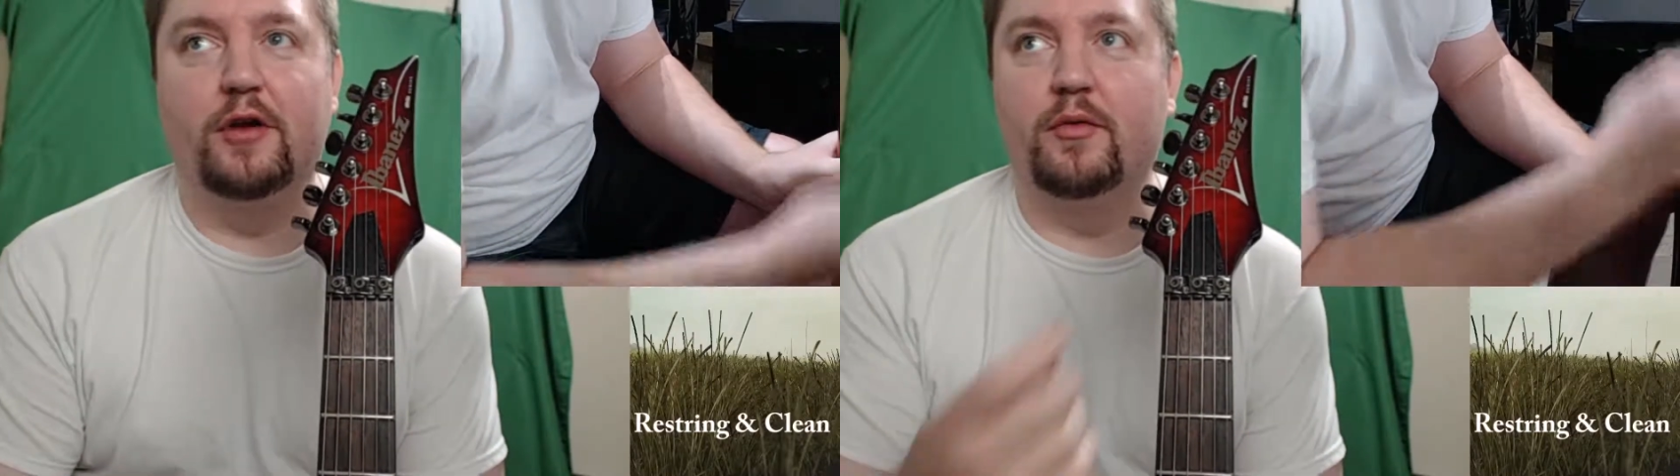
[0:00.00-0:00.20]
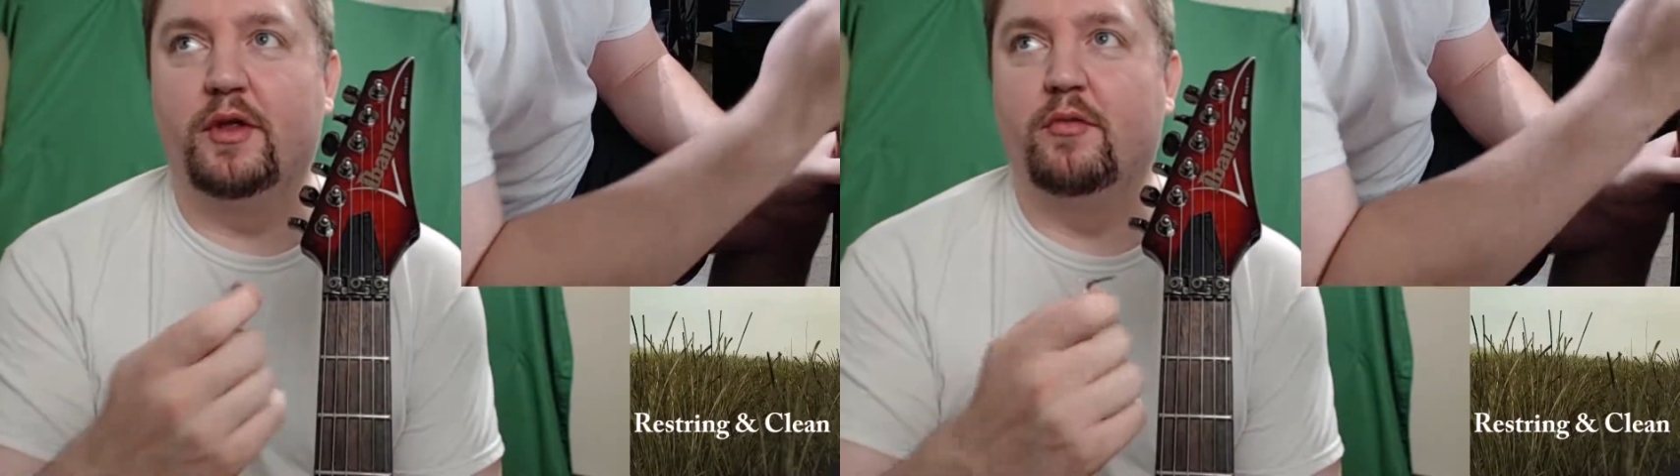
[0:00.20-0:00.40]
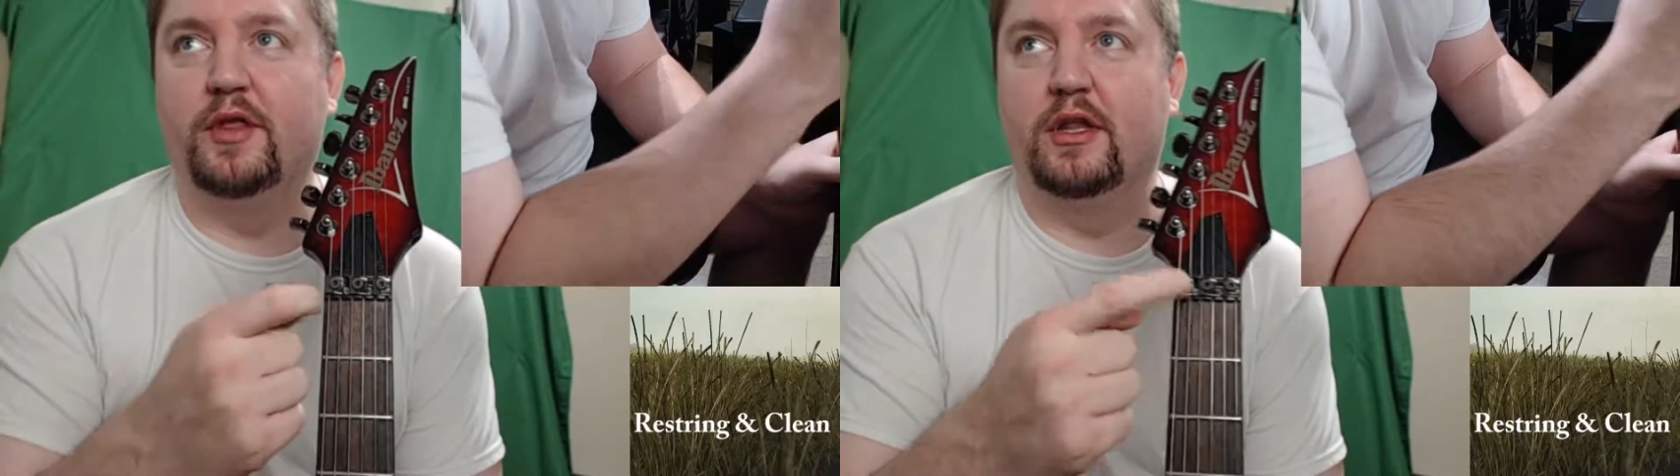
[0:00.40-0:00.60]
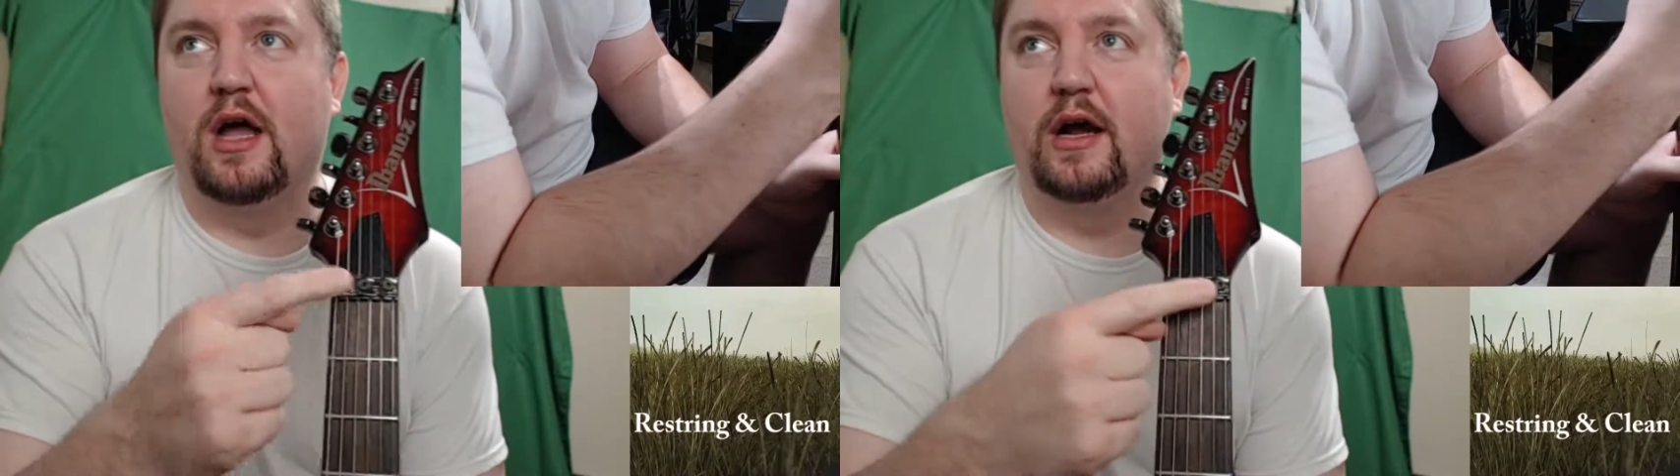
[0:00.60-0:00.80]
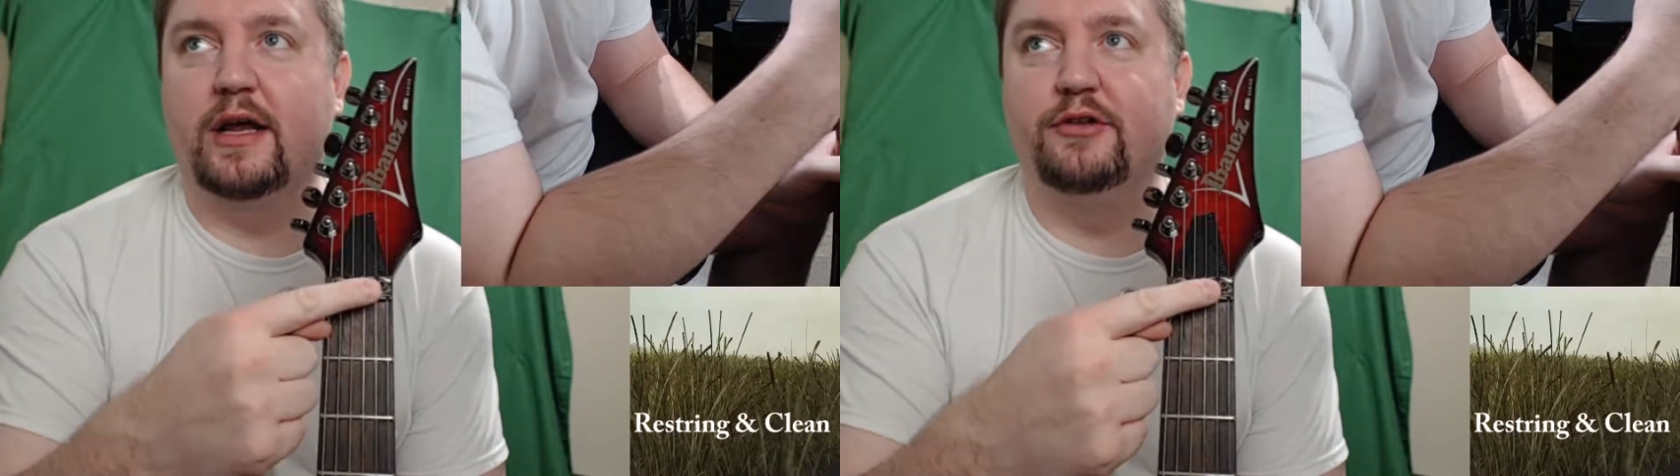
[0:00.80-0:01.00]
with a
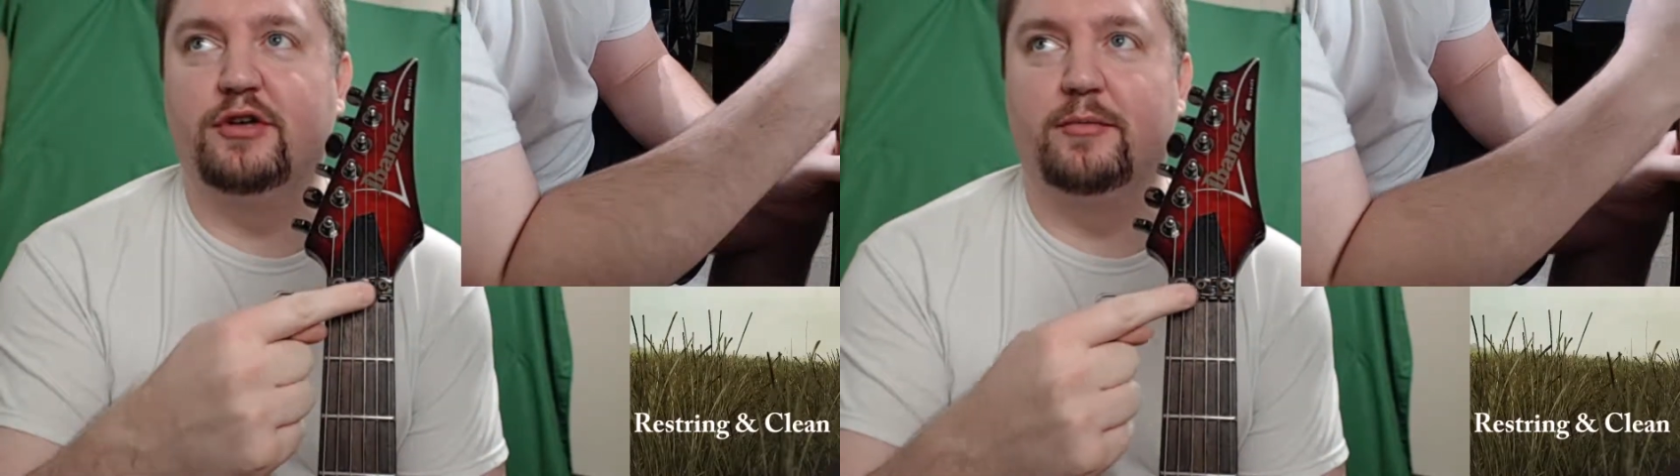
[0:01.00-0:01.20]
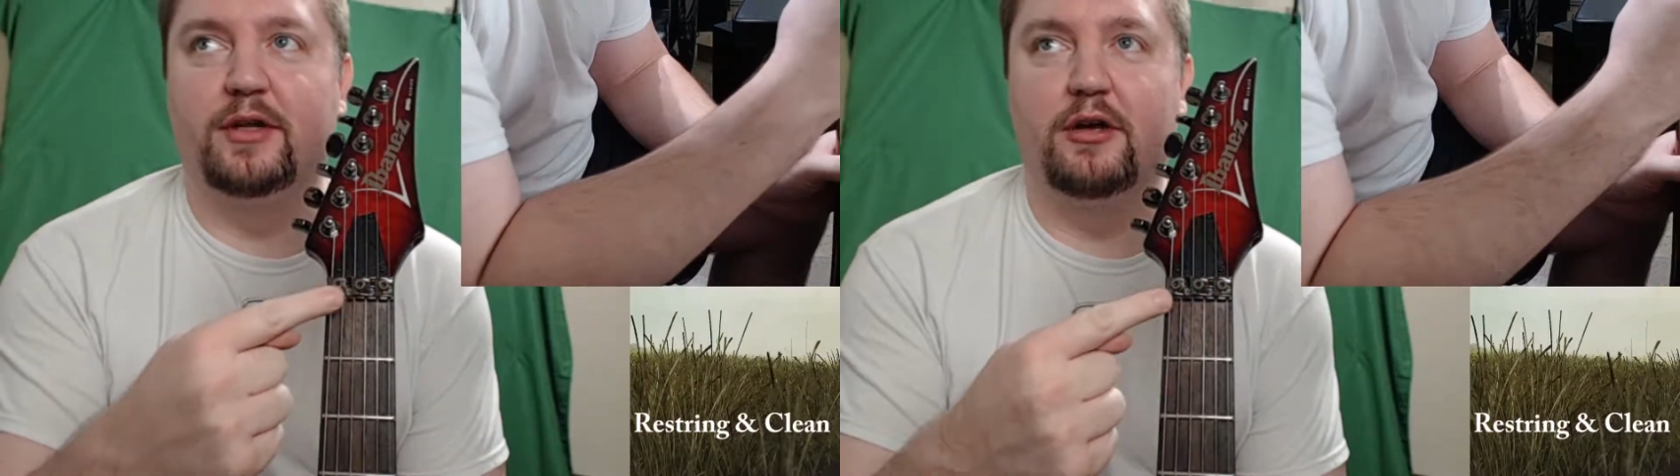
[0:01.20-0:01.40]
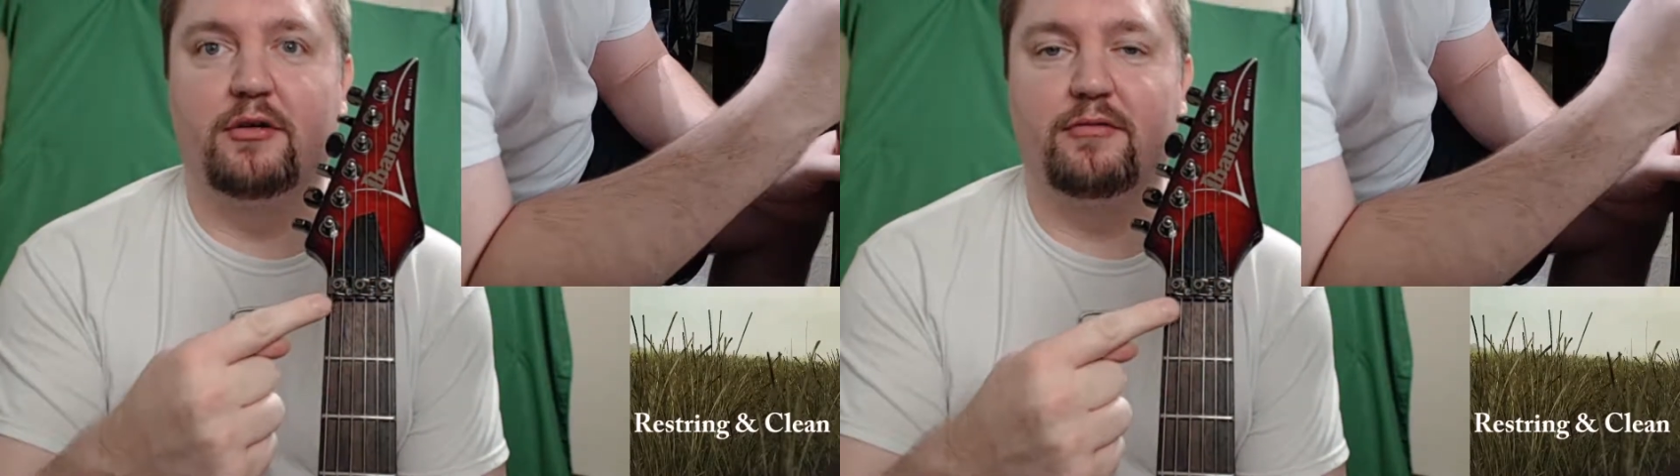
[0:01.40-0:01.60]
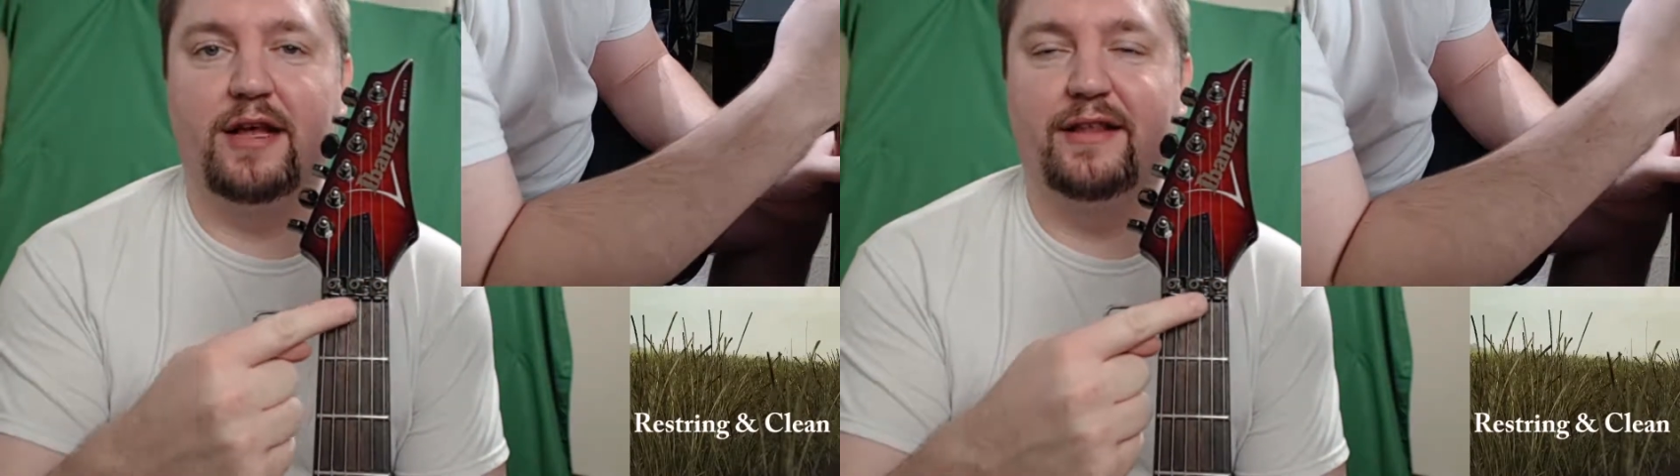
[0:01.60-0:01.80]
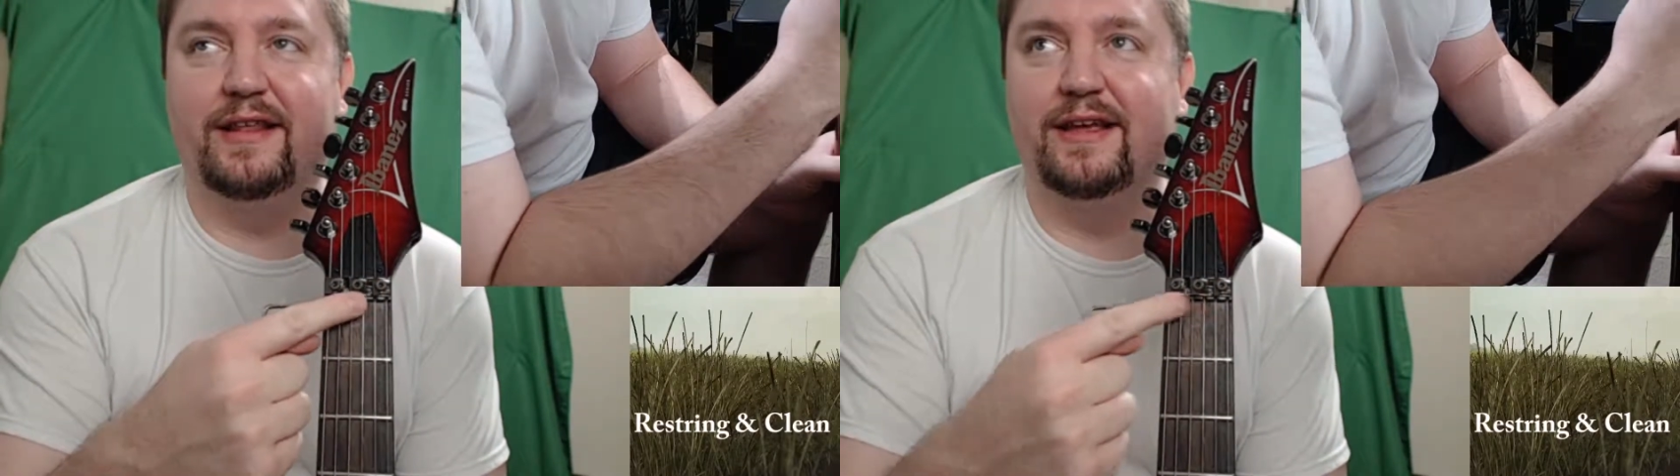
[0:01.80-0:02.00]
locking tremolo
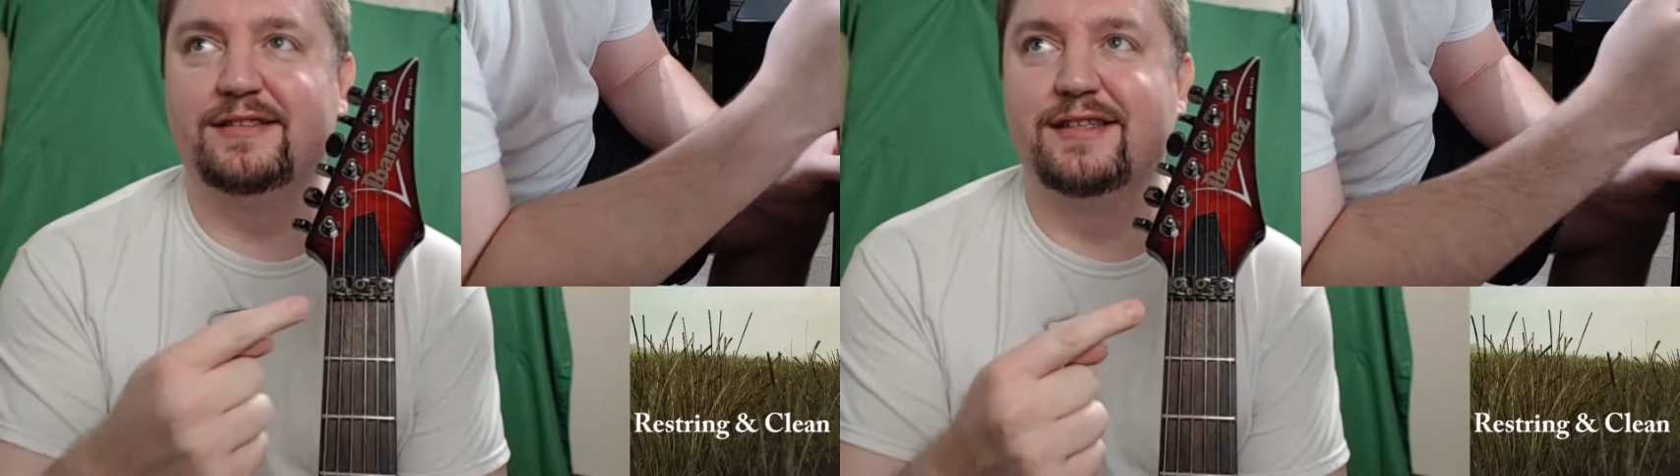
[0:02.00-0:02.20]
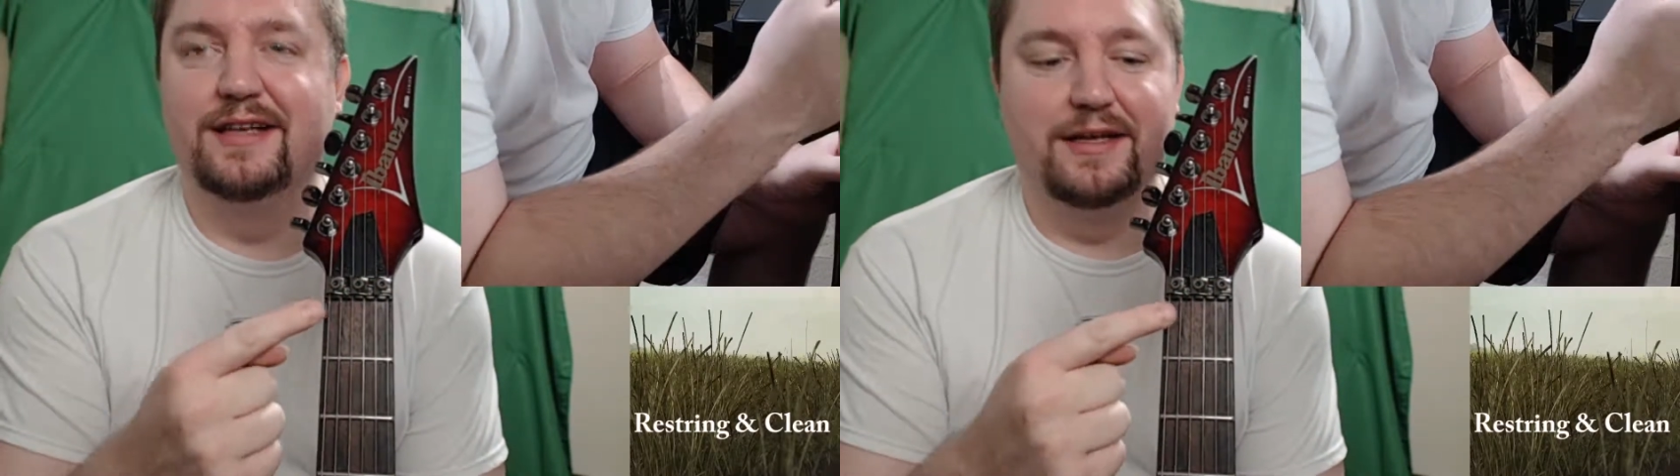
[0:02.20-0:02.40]
like this,